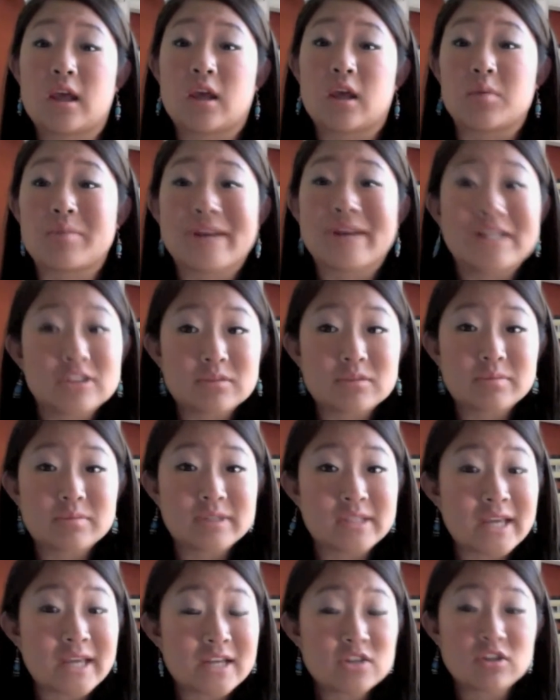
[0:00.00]
could
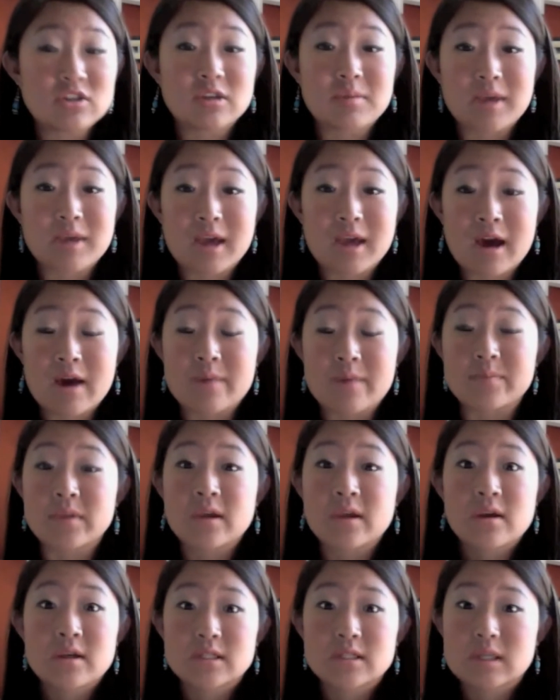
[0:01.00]
potentially become
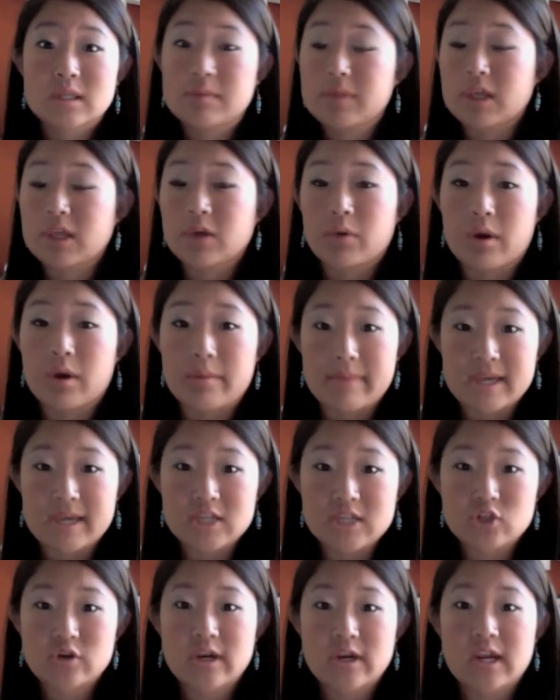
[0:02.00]
something you want to
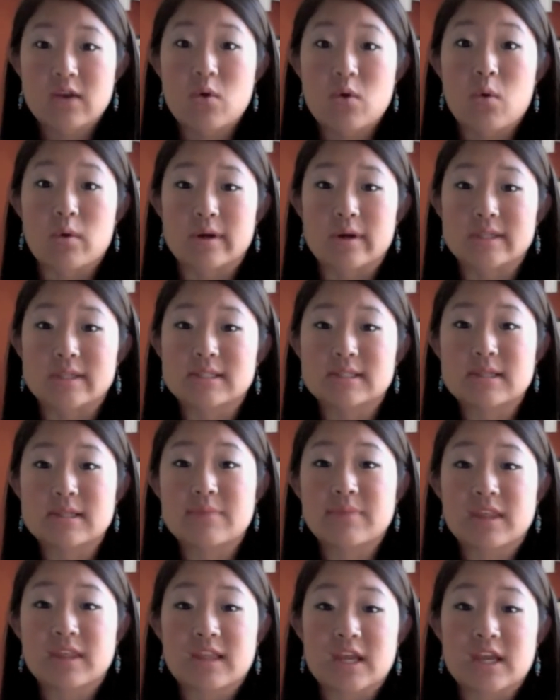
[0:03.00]
major in, or it's
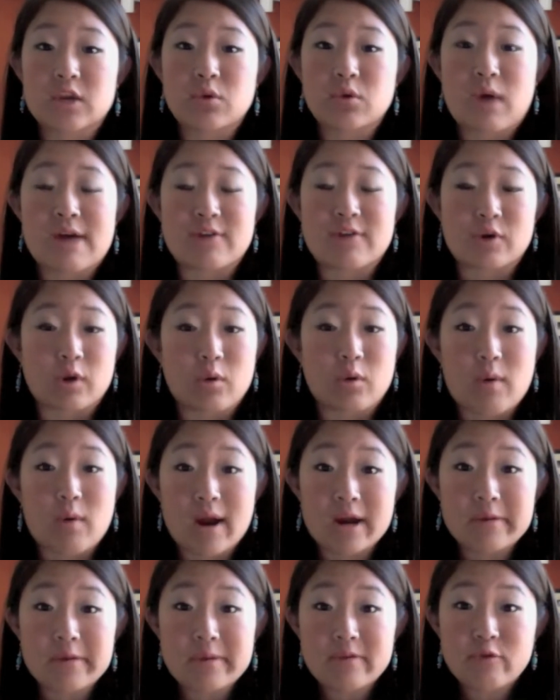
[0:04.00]
something that you have a
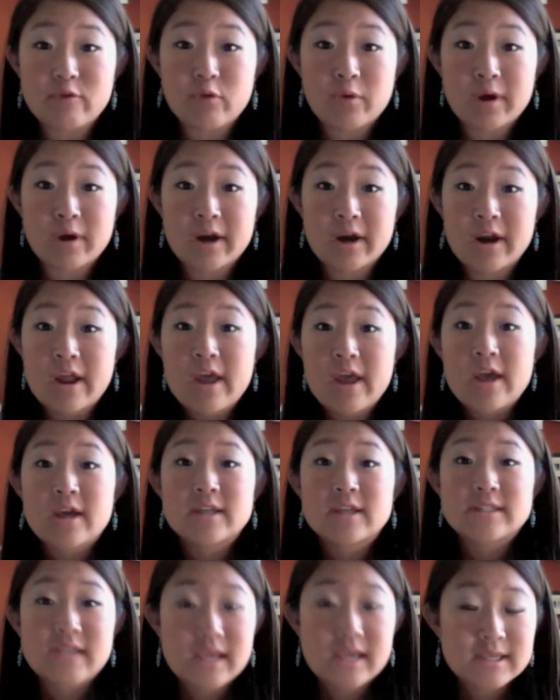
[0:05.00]
requirement for.
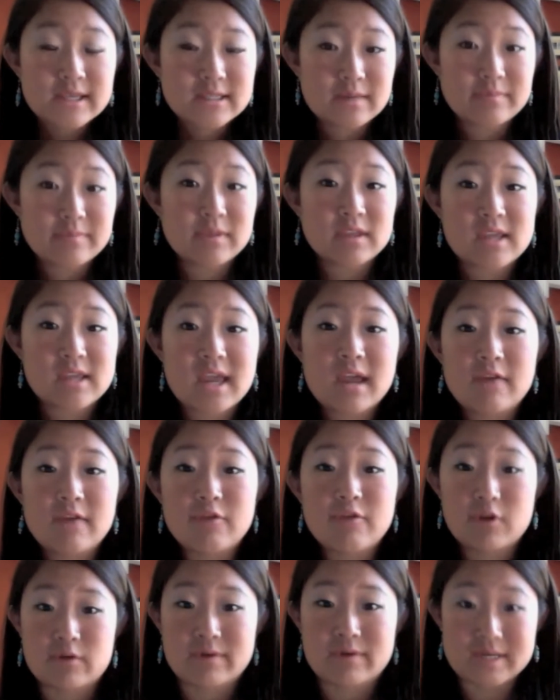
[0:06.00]
Take
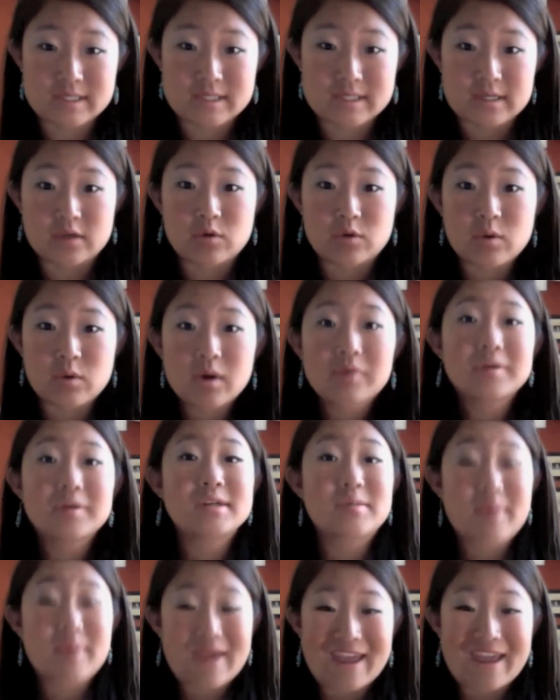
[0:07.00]
it for a reason. You are going
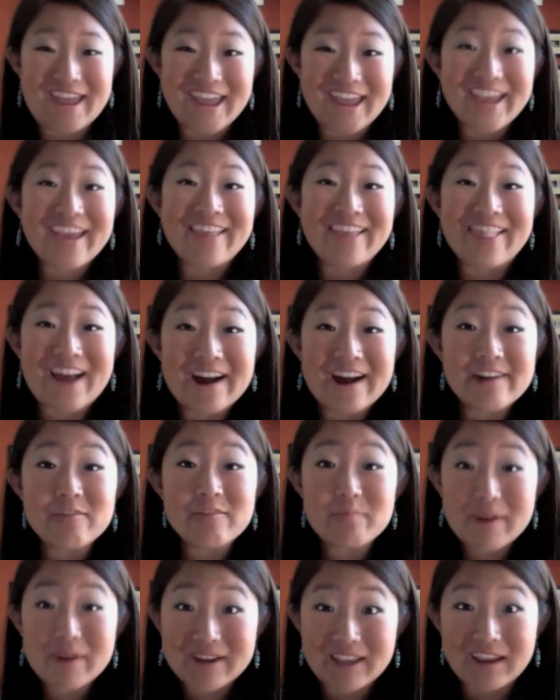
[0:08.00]
to pay a lot of
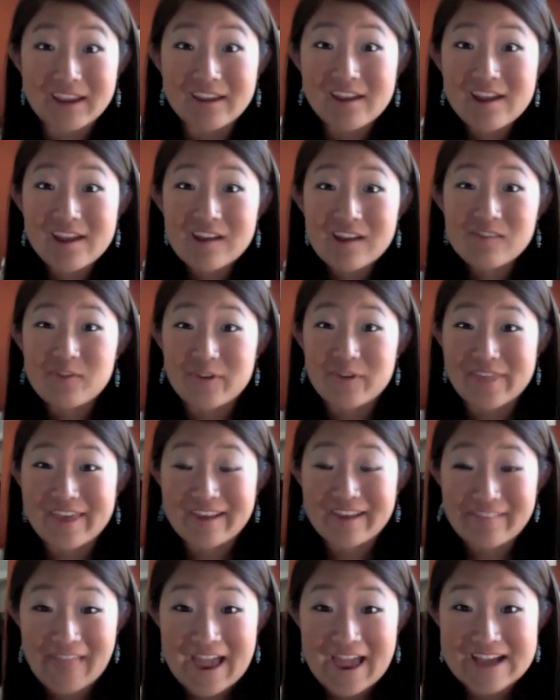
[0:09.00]
money for
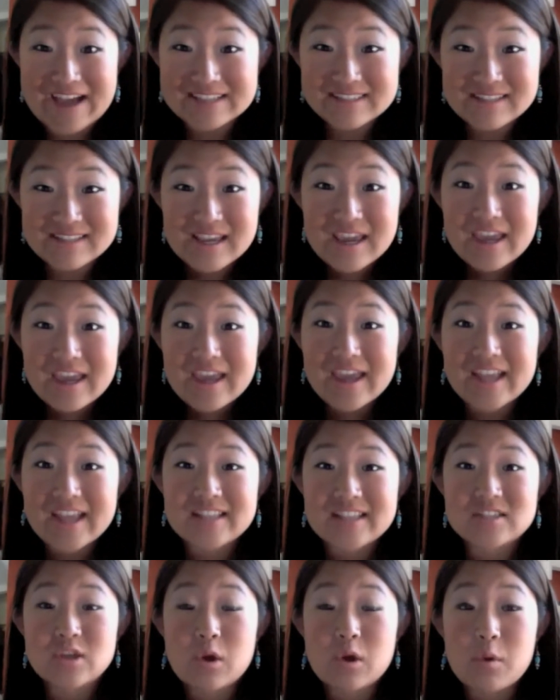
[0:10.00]
that class,
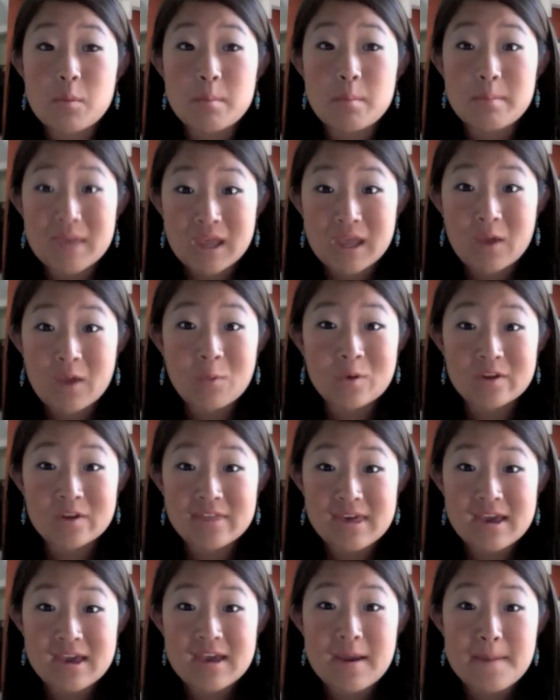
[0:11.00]
and so make it worth
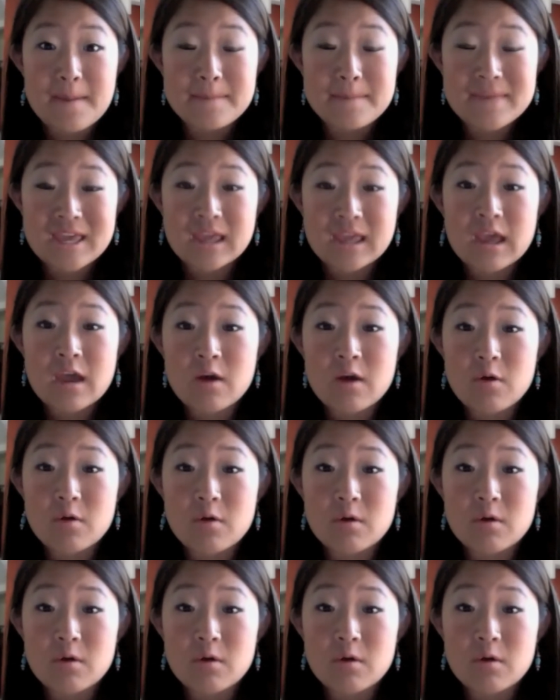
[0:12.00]
it. Make it